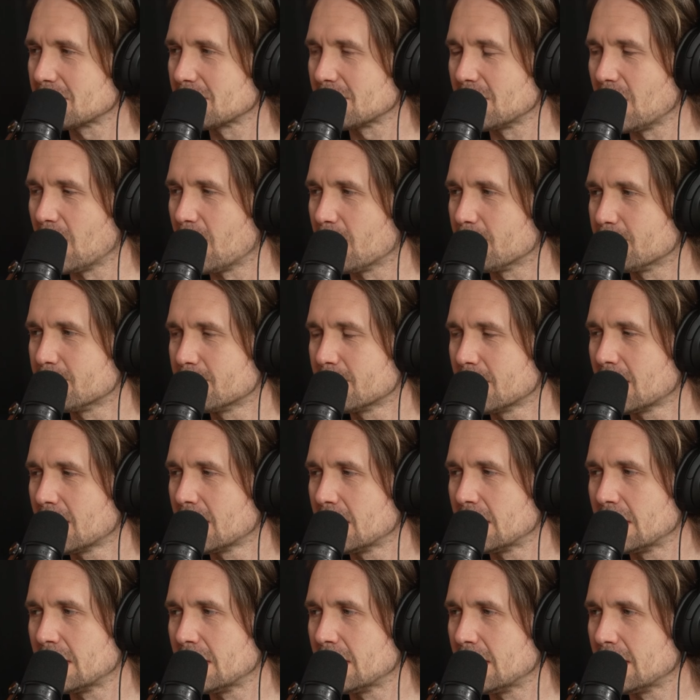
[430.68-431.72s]
No.
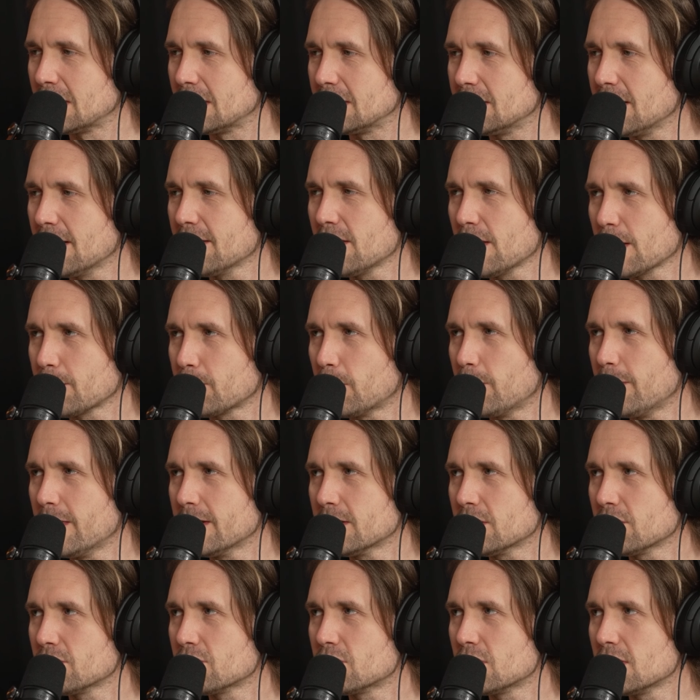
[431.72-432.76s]
You had, like,
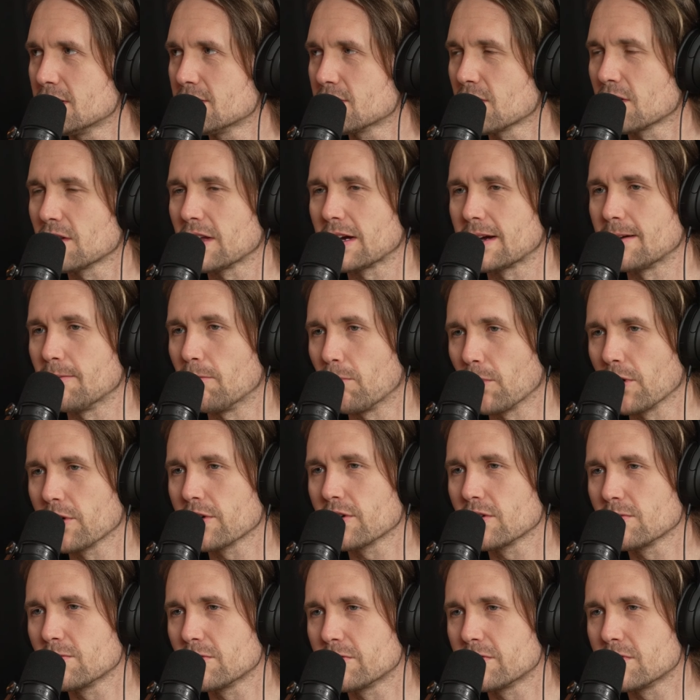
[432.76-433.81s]
pimento cheese on, like, a
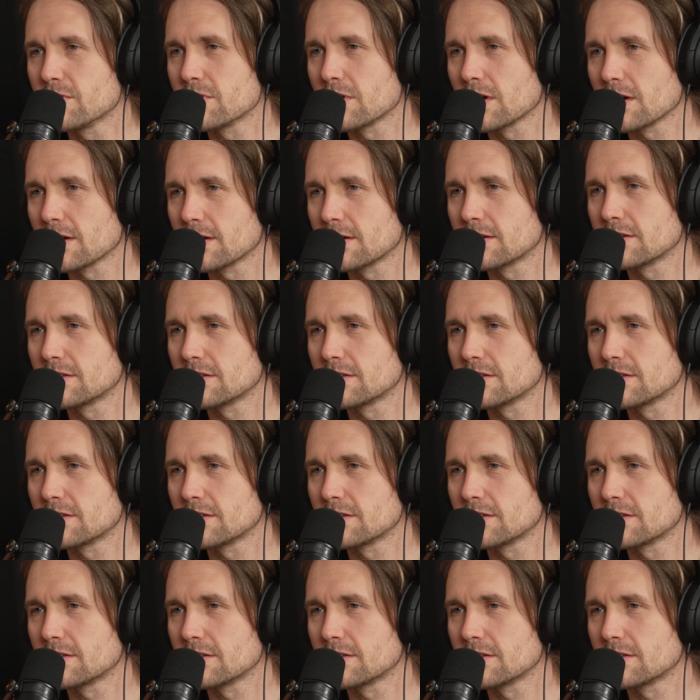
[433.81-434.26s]
burger before?